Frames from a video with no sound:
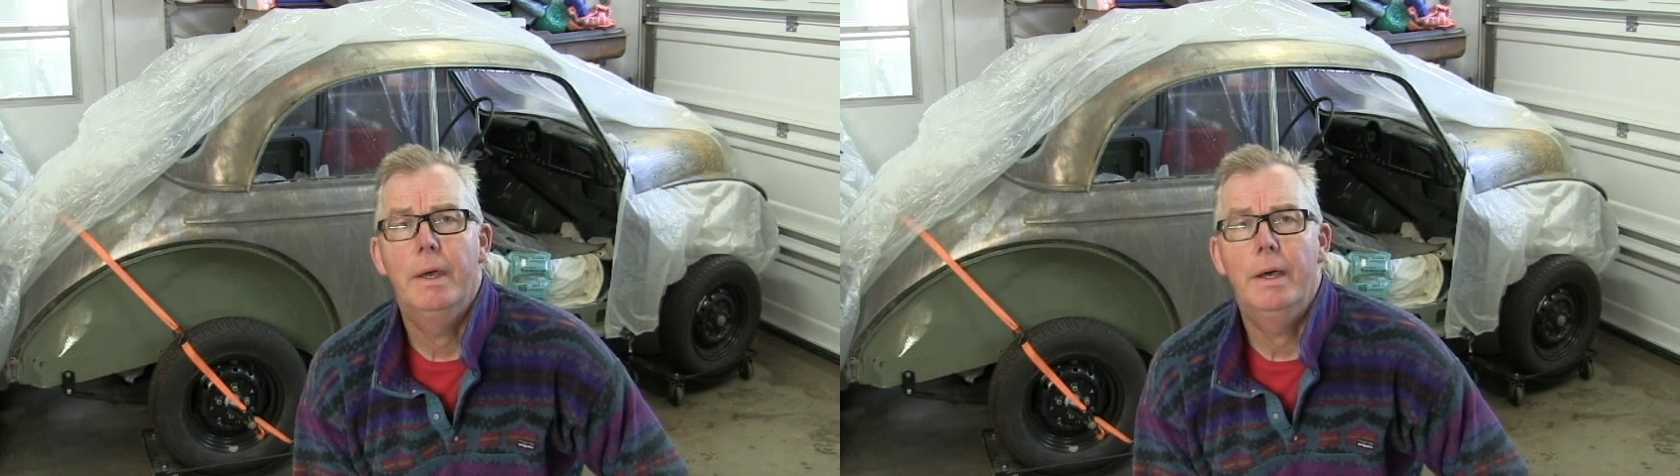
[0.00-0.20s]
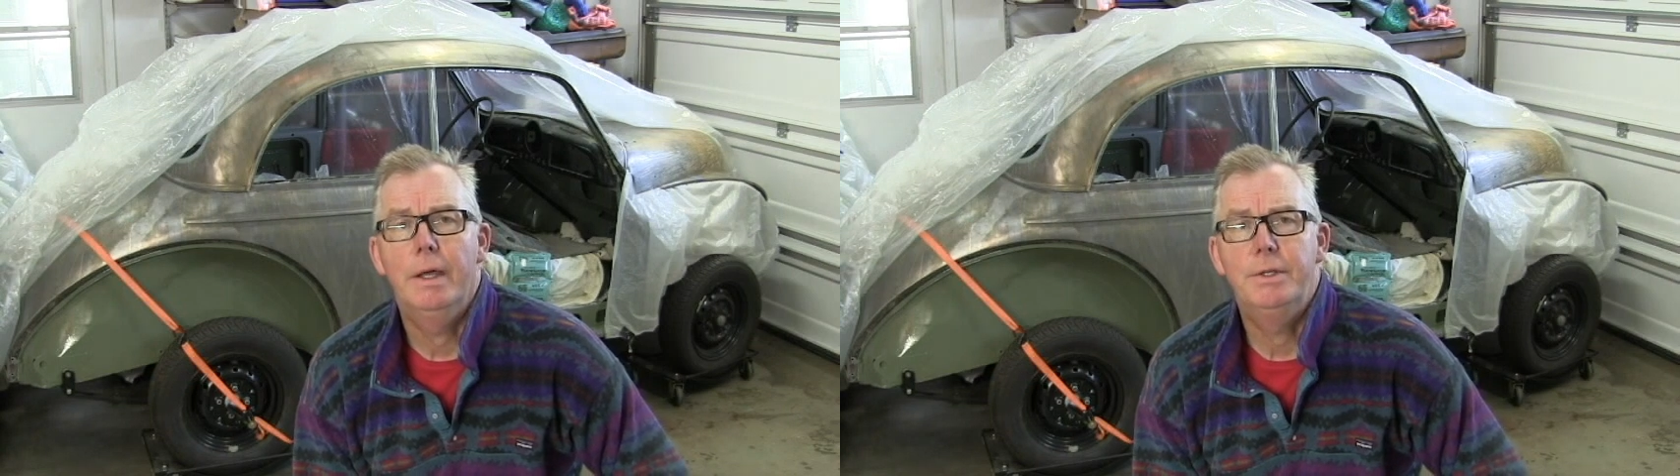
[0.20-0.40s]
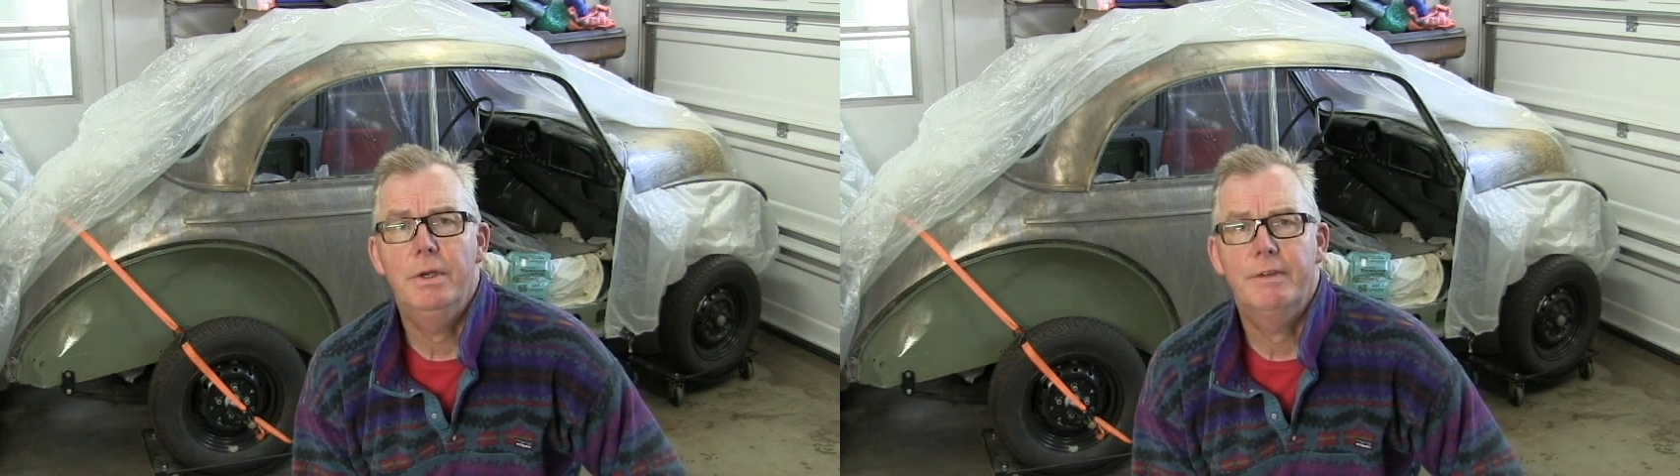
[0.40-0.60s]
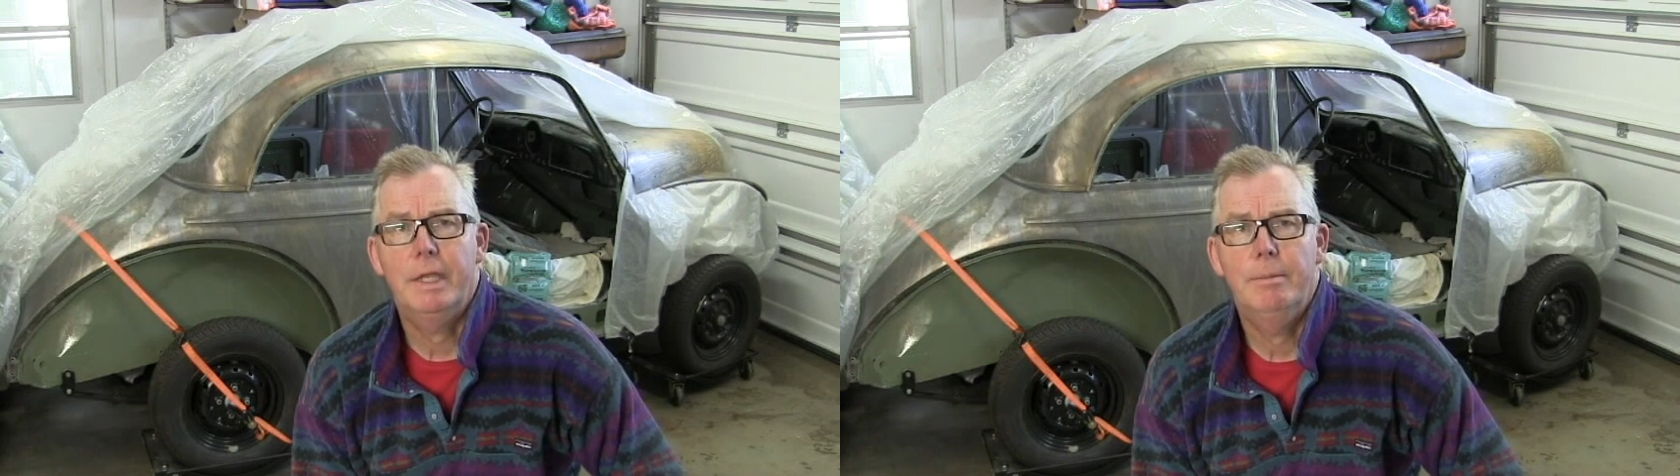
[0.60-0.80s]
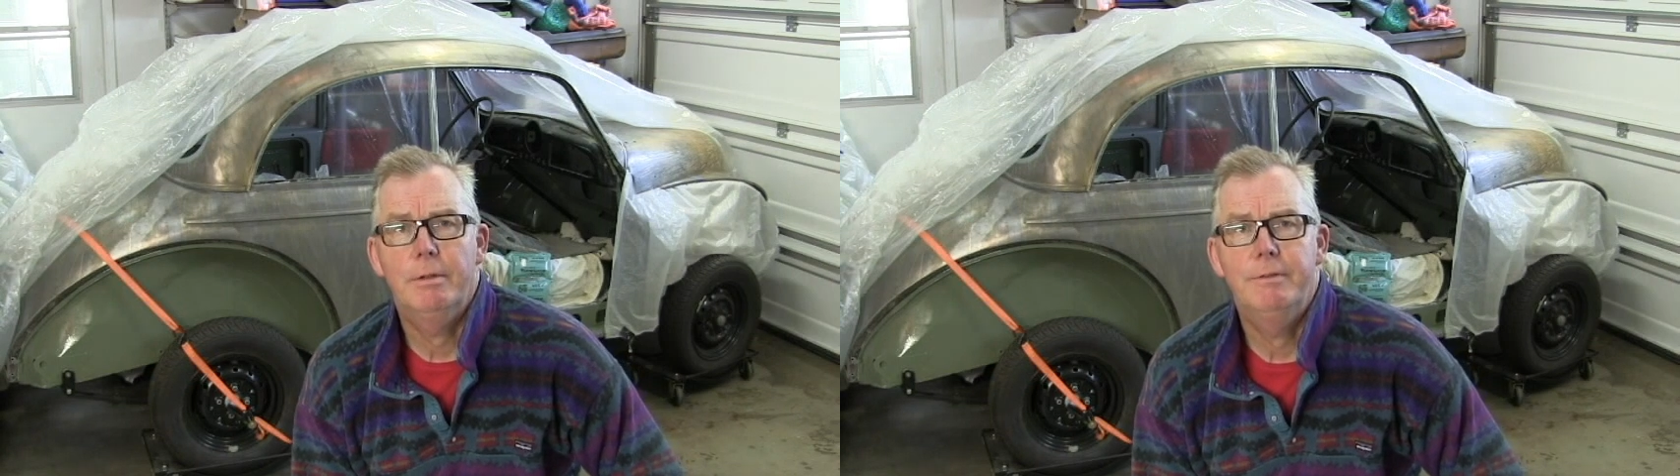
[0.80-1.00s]
I do have a
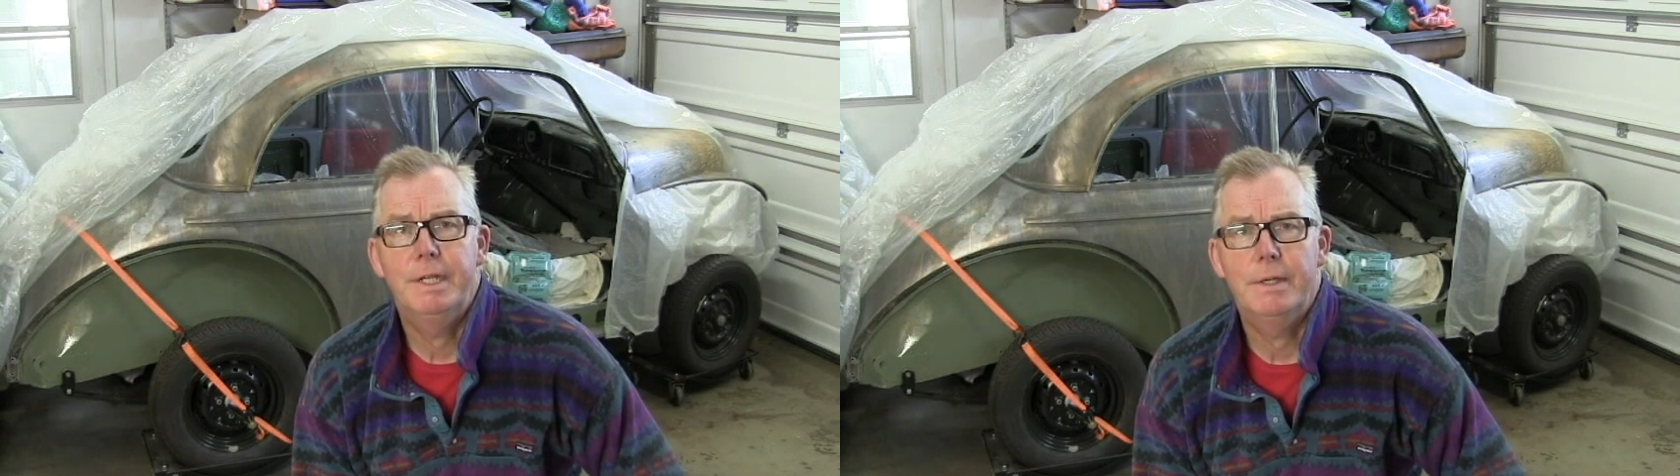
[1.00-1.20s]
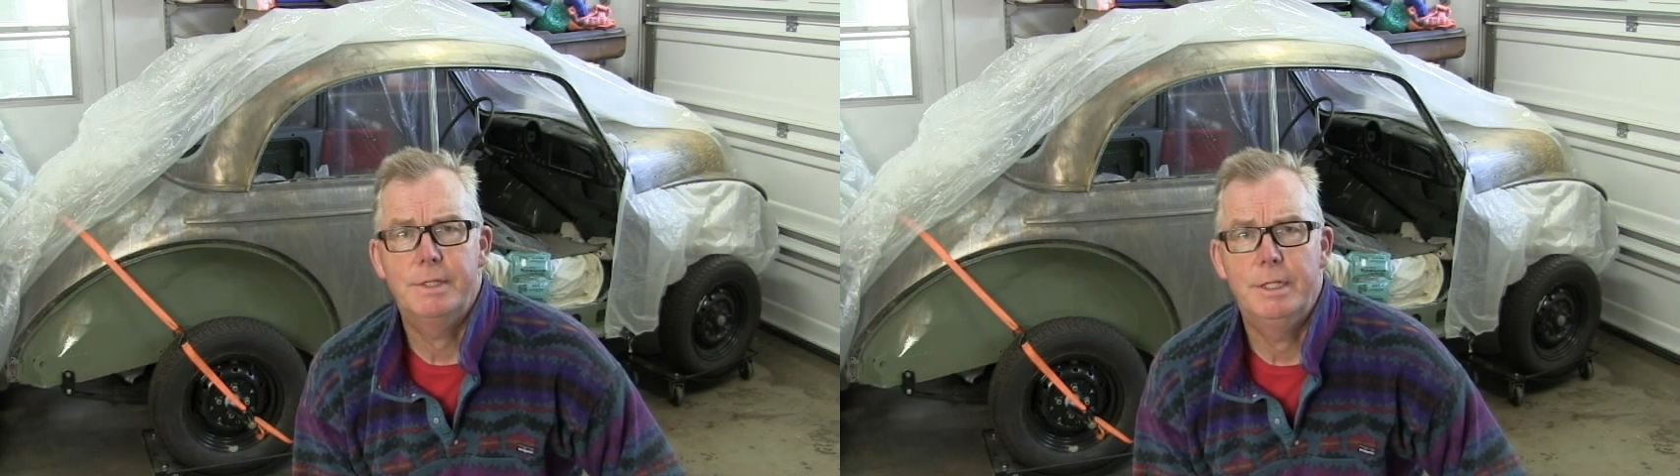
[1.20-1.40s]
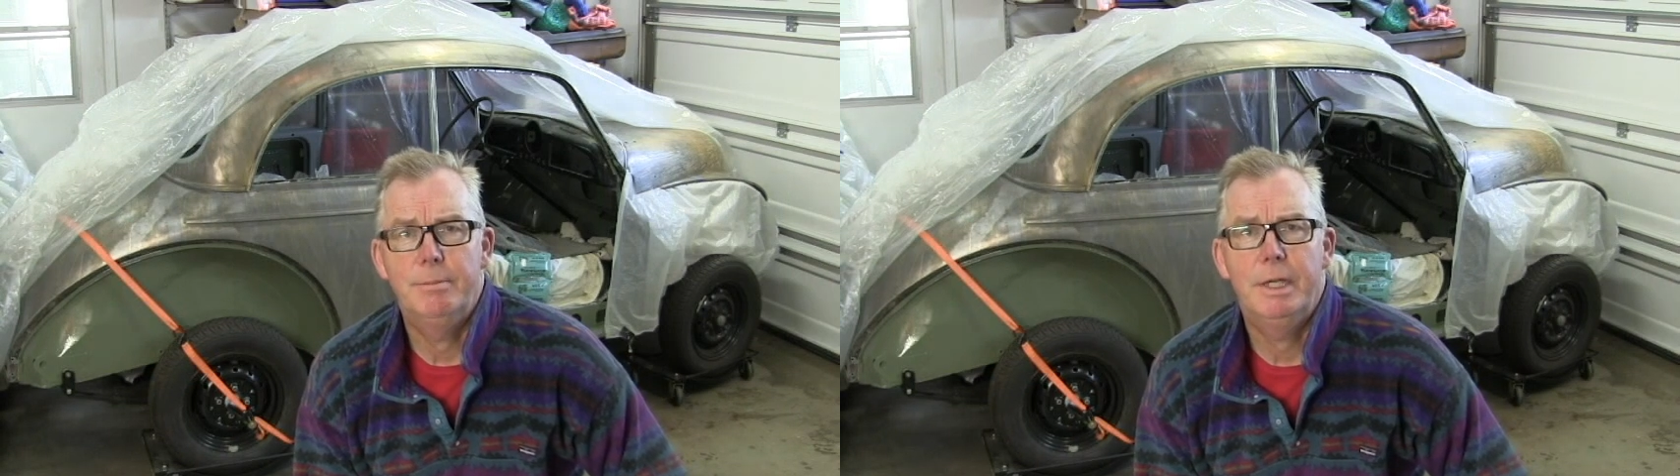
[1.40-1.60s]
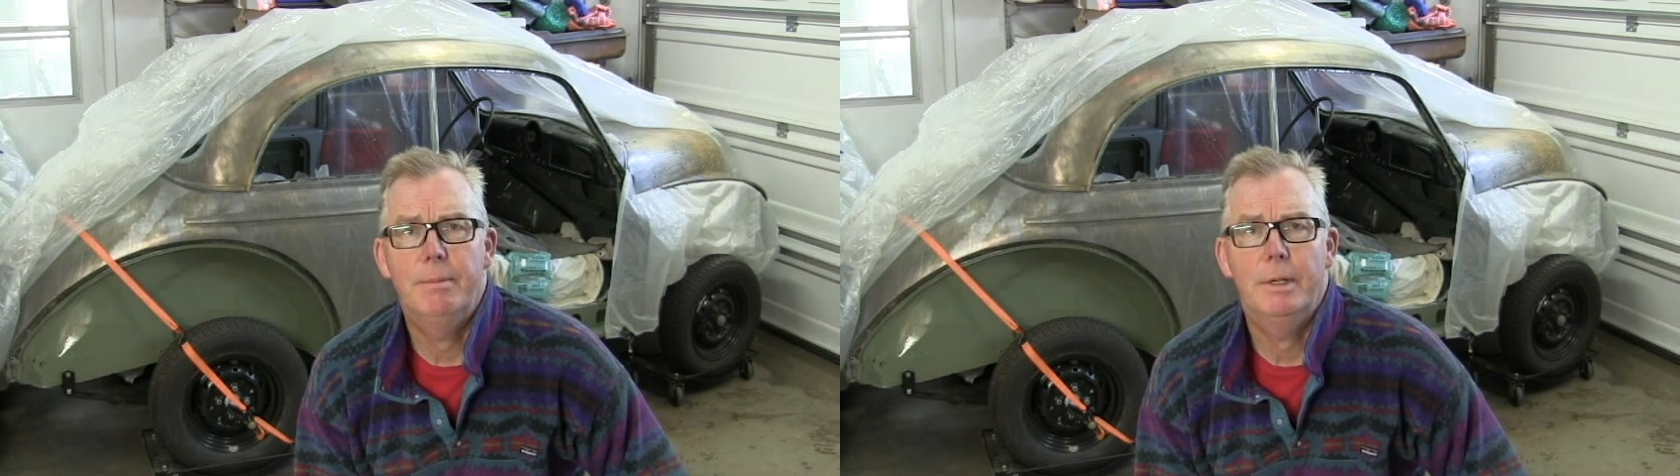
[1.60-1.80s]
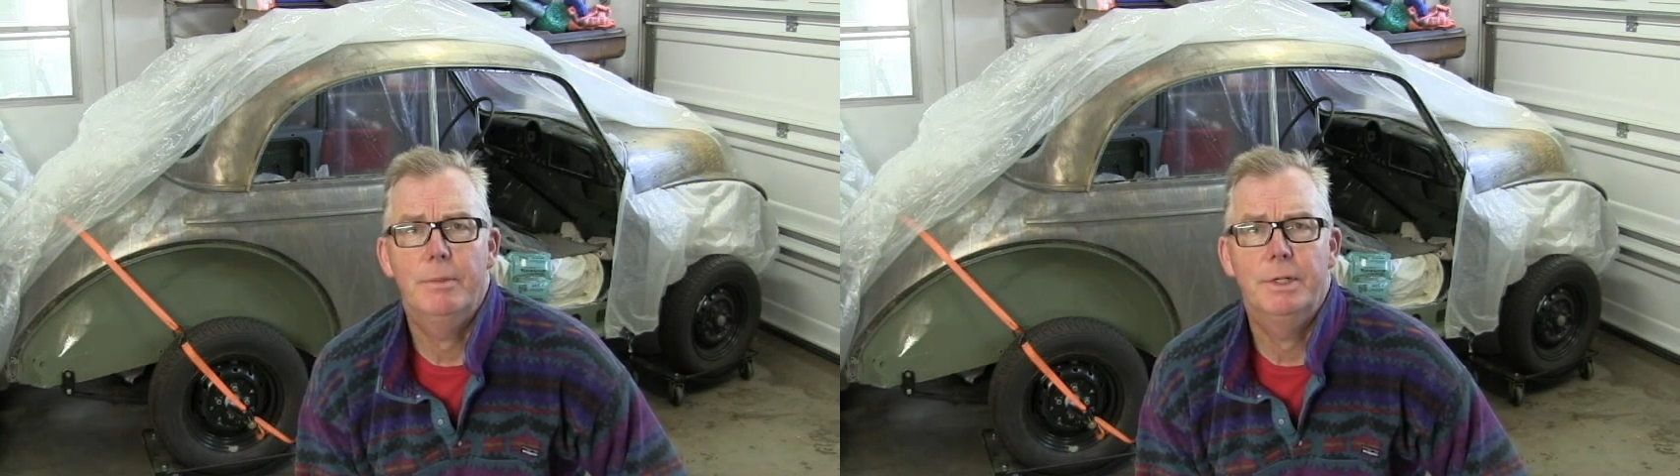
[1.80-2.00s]
couple of videos in the pipeline